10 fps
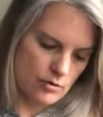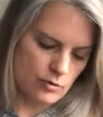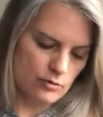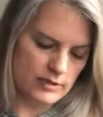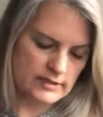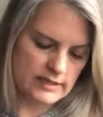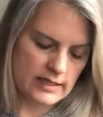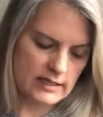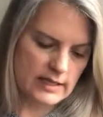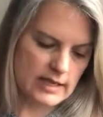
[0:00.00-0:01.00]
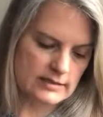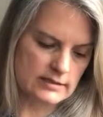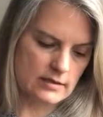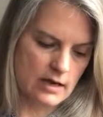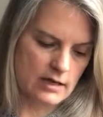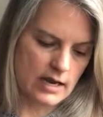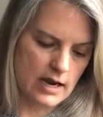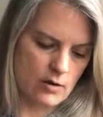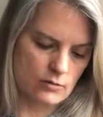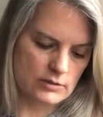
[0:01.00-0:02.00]
who this king has sought
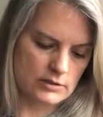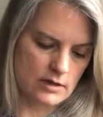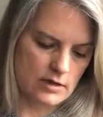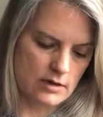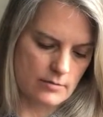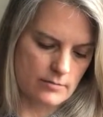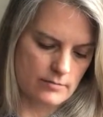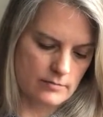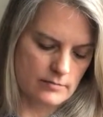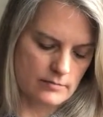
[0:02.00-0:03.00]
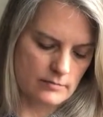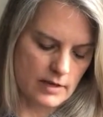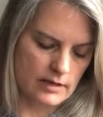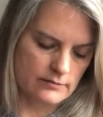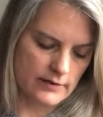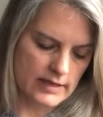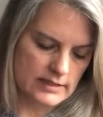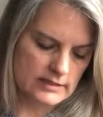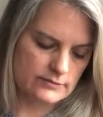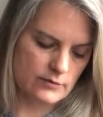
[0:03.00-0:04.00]
out um,
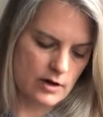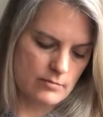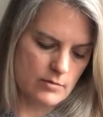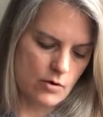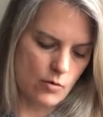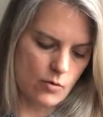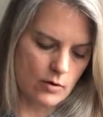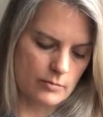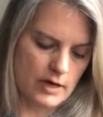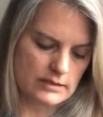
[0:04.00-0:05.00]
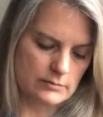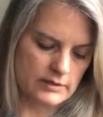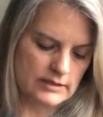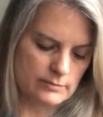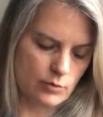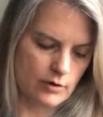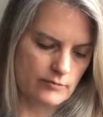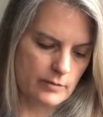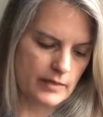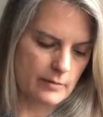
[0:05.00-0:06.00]
advice from or possibly support
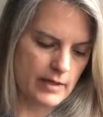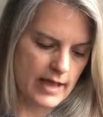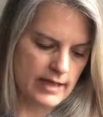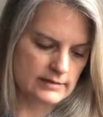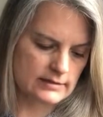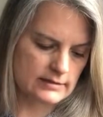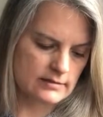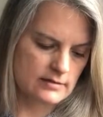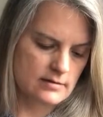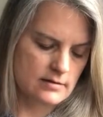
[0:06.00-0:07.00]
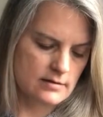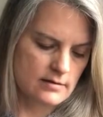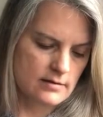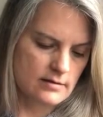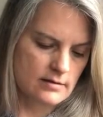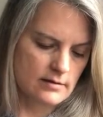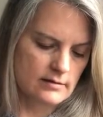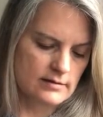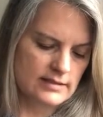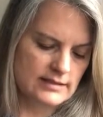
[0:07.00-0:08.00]
from in the past.
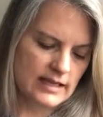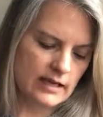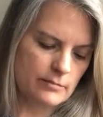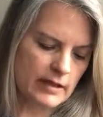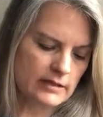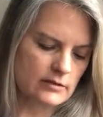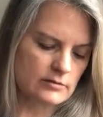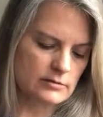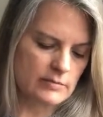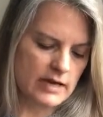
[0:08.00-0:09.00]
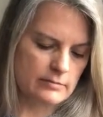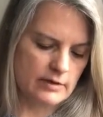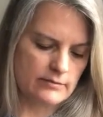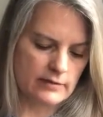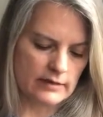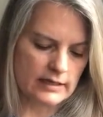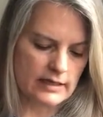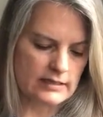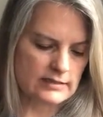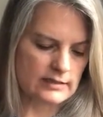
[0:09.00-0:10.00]
This King of Pentacles might be feeling
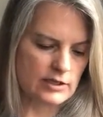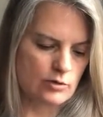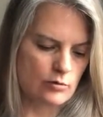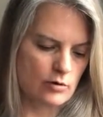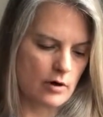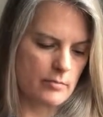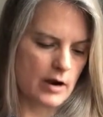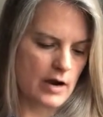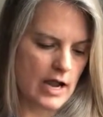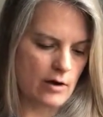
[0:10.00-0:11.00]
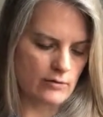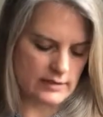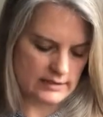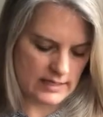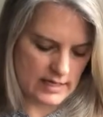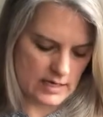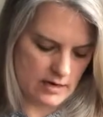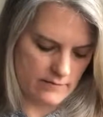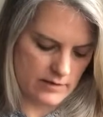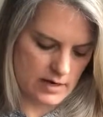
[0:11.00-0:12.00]
insecure about how this King
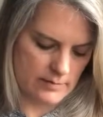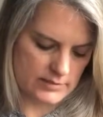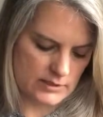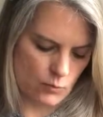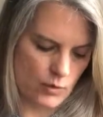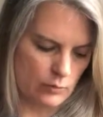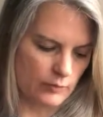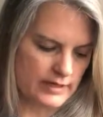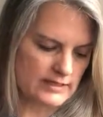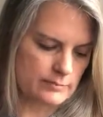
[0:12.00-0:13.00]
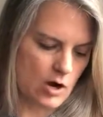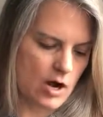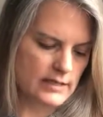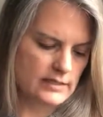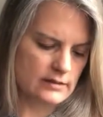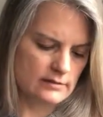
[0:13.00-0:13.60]
of Cups will respond